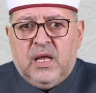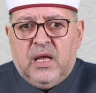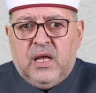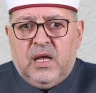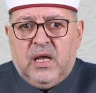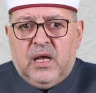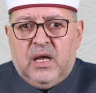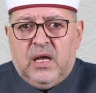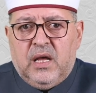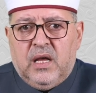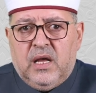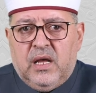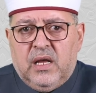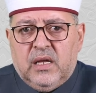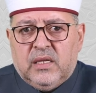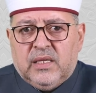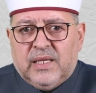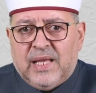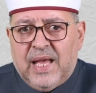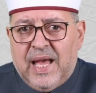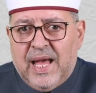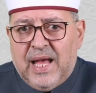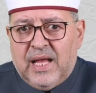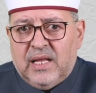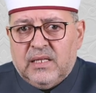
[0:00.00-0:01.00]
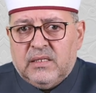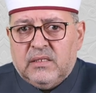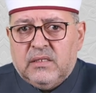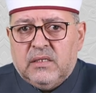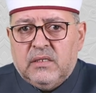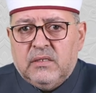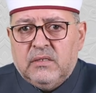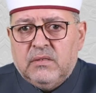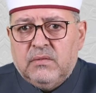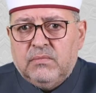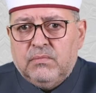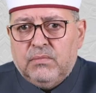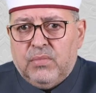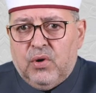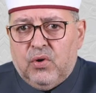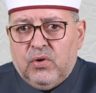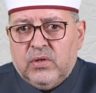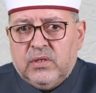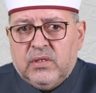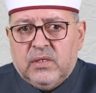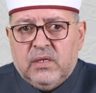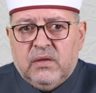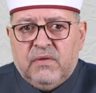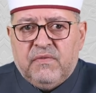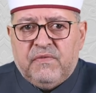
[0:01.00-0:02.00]
Cat,
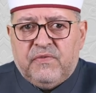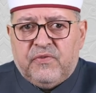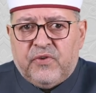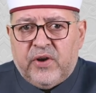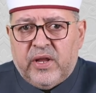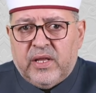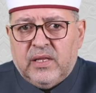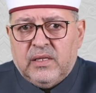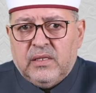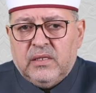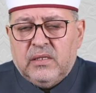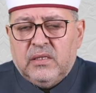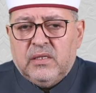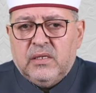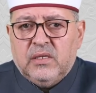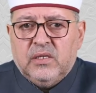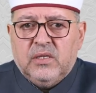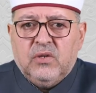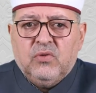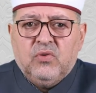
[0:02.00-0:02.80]
book, friend,